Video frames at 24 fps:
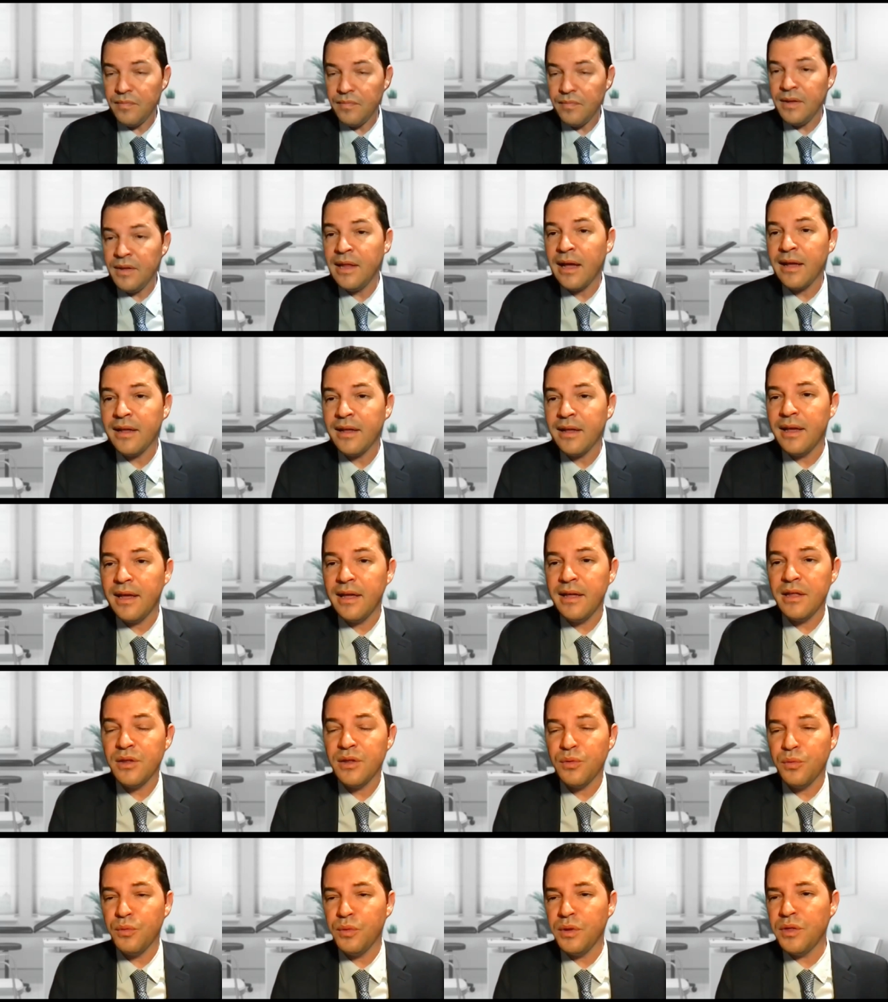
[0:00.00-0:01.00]
in that
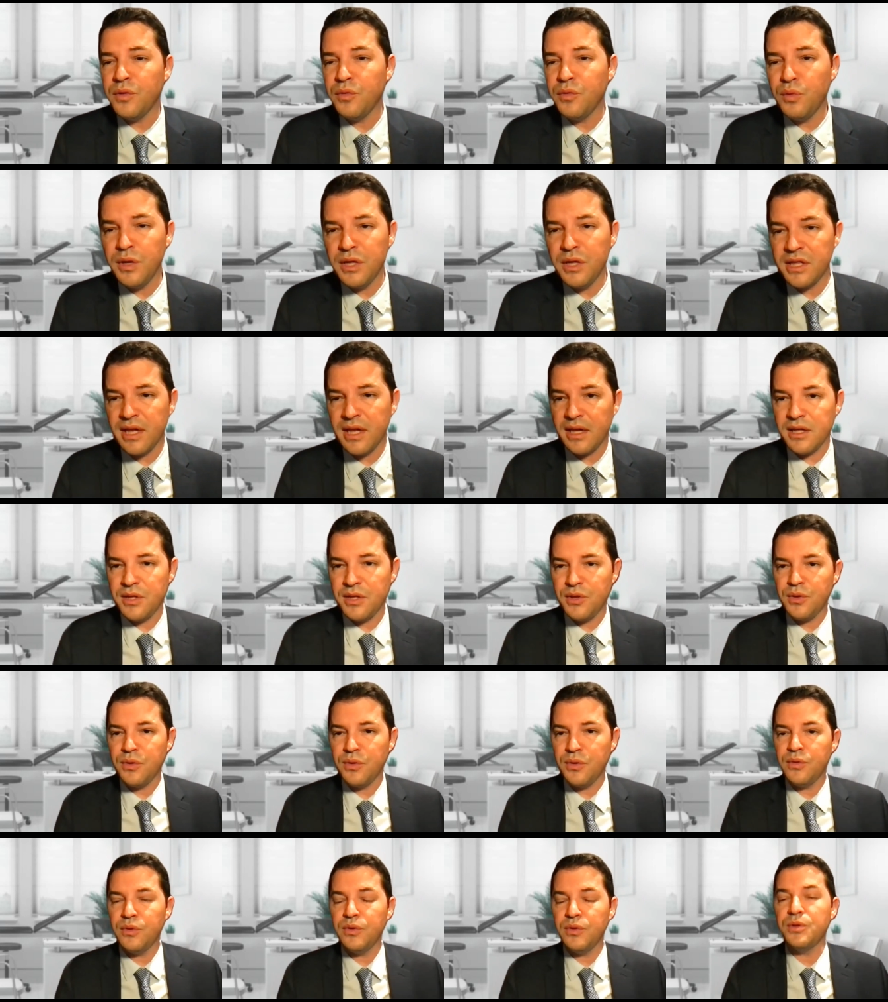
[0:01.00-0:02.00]
case, with three
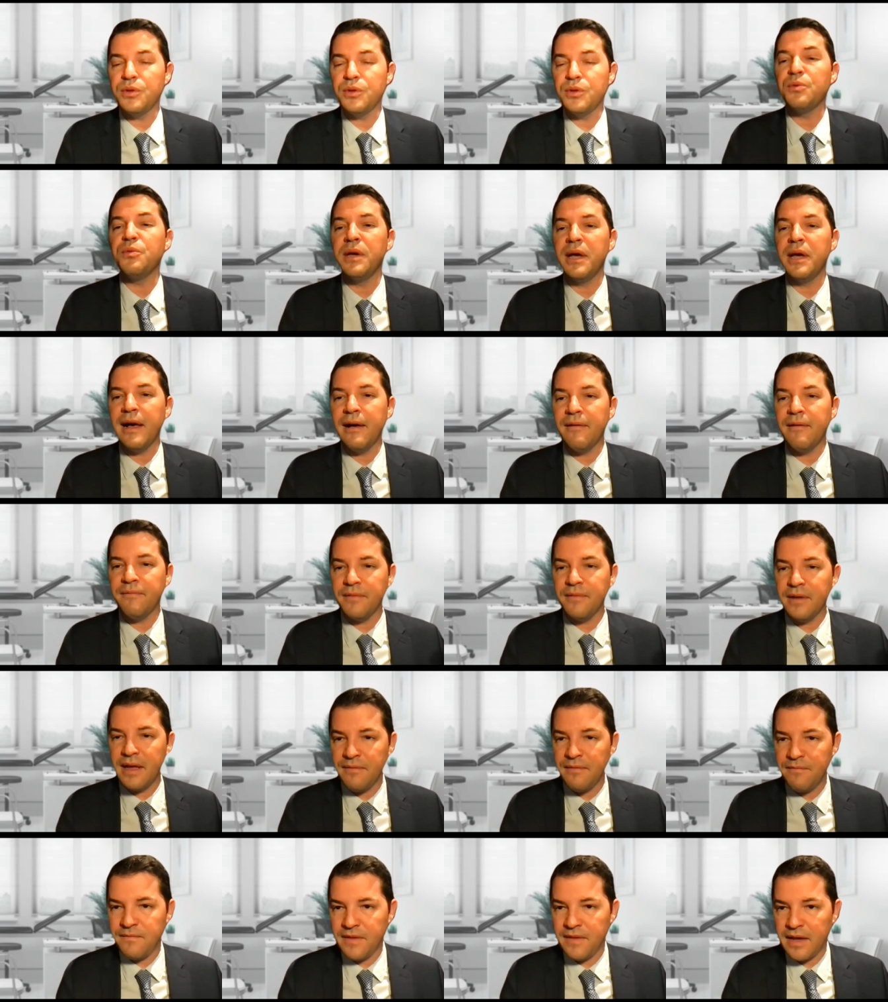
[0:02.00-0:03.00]
sessions, we have
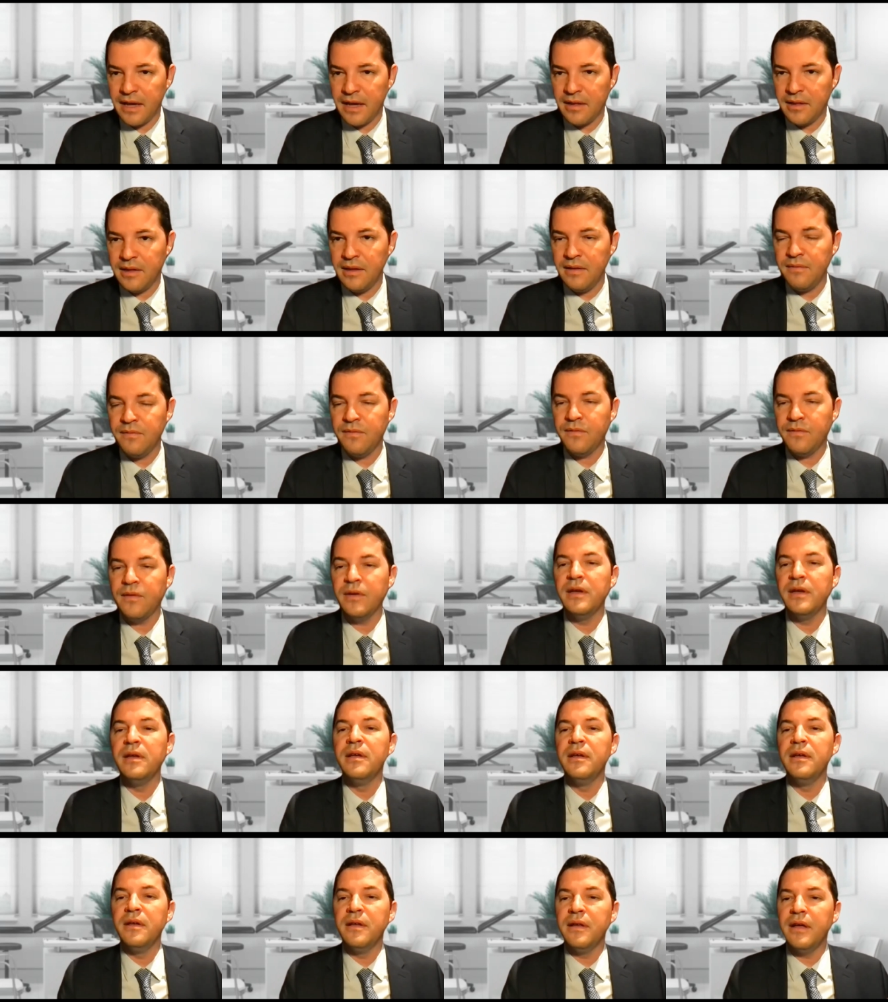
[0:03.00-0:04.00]
effective
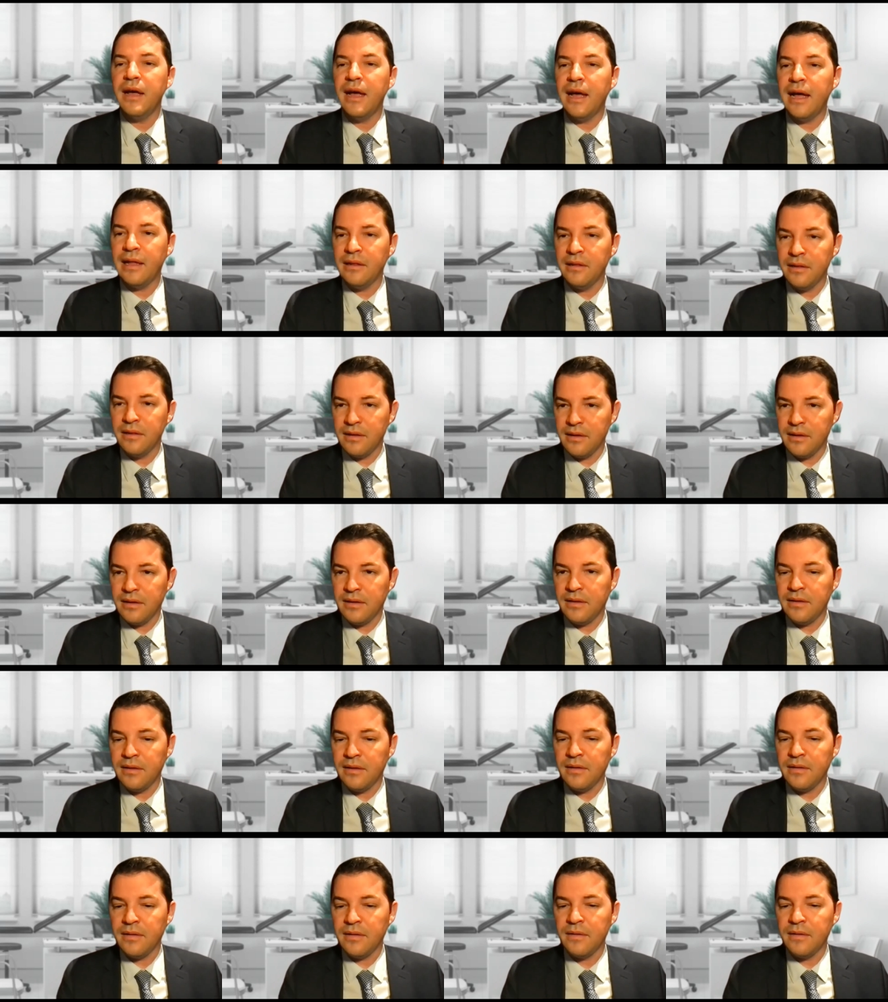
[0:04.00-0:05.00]
and
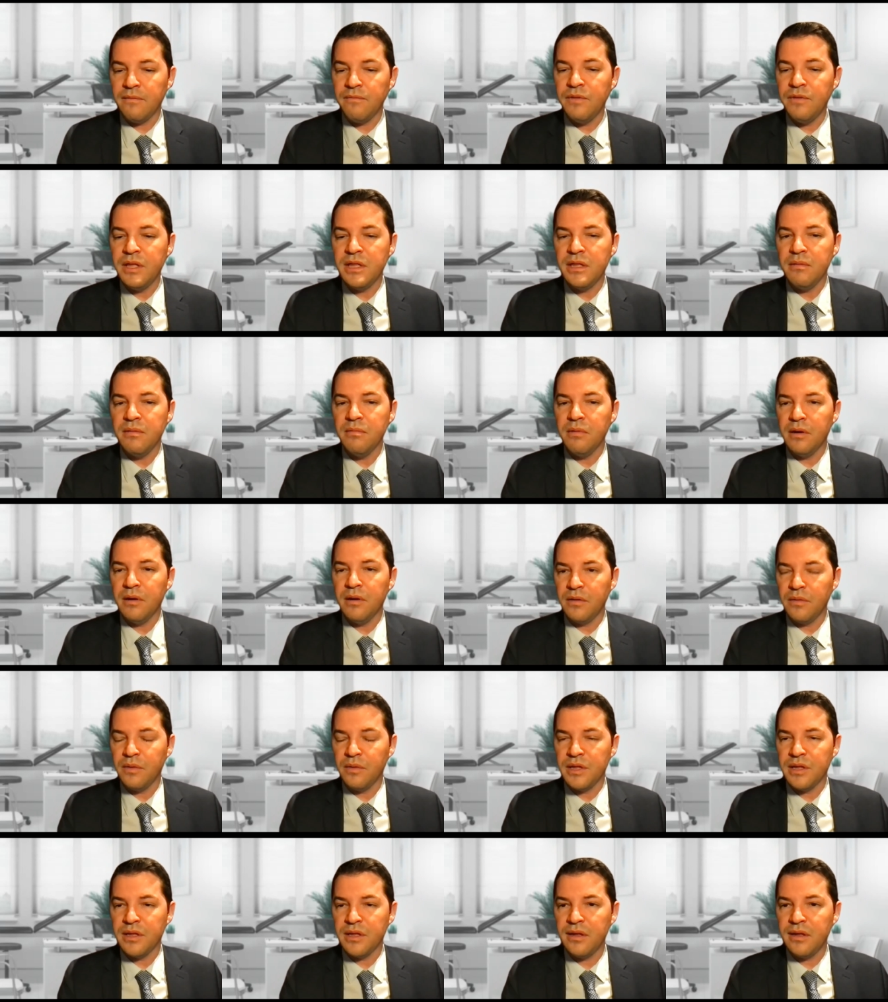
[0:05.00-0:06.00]
uh, visible
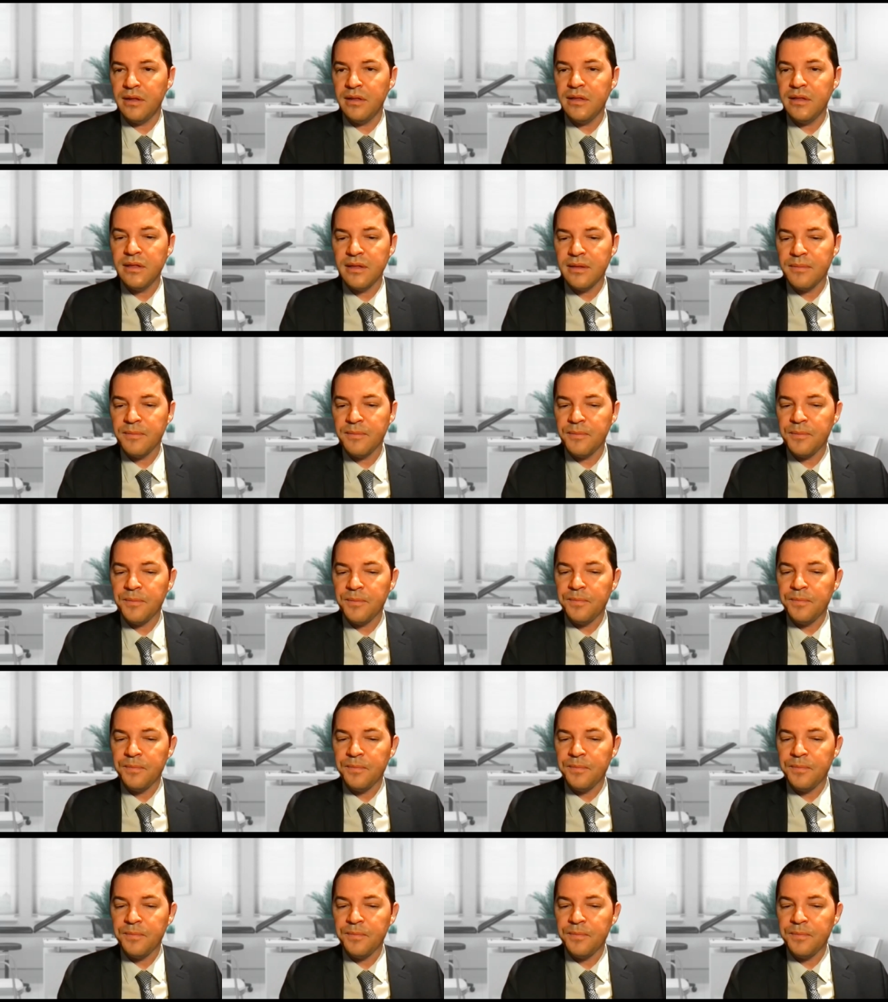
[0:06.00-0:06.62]
results.